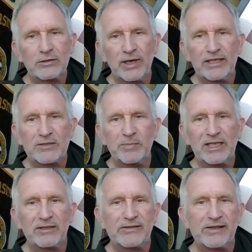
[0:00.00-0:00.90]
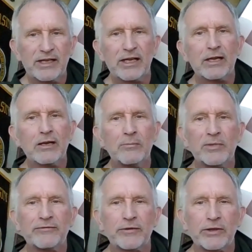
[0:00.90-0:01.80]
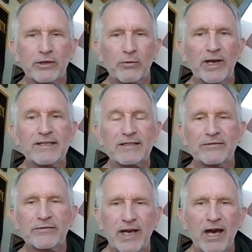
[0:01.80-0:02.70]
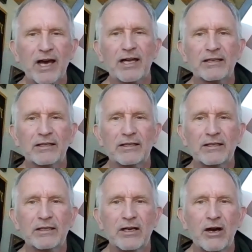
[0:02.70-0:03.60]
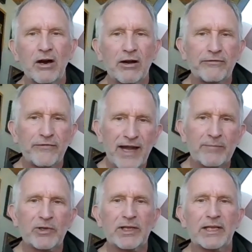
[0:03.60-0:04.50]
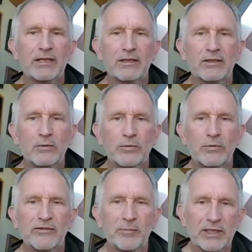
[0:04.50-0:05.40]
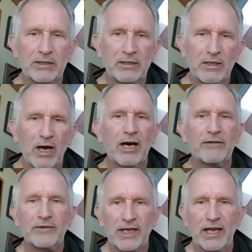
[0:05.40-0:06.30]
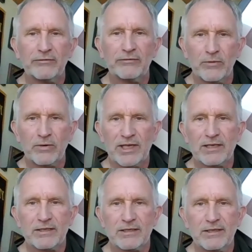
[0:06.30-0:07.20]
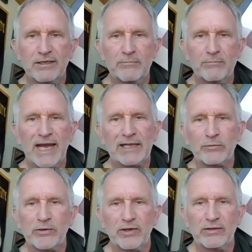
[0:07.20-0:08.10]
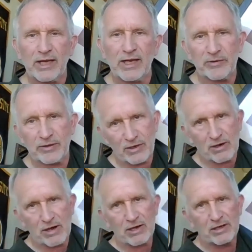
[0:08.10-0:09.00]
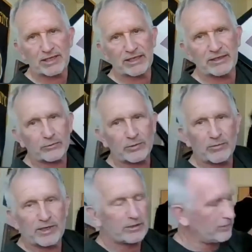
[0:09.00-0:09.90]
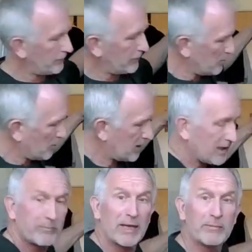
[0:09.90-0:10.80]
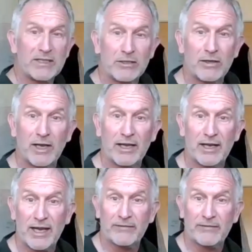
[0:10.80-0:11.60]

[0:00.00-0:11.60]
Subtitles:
grace, because there, but for the grace of God, our family would have been off to California, mattress on top of the car. And I just reread her note this morning. It made me teary-eyed, I